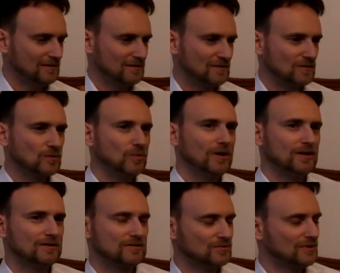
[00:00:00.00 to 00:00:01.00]
It's quite
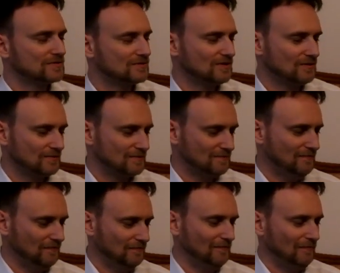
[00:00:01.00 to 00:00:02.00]
interesting.
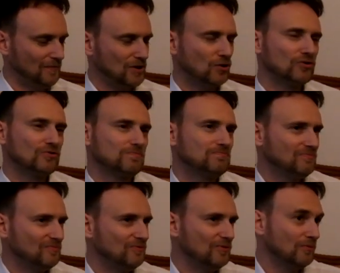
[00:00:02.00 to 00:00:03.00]
But also,
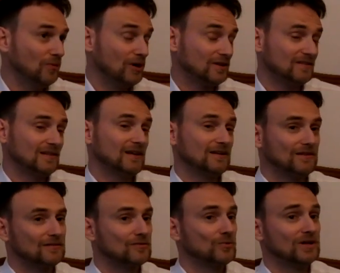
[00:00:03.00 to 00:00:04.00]
for modern standard,
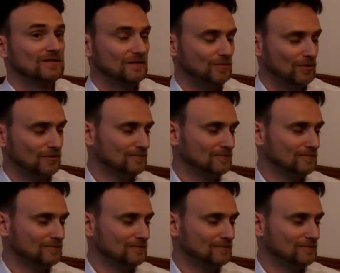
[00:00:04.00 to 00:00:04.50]
it's quite simple.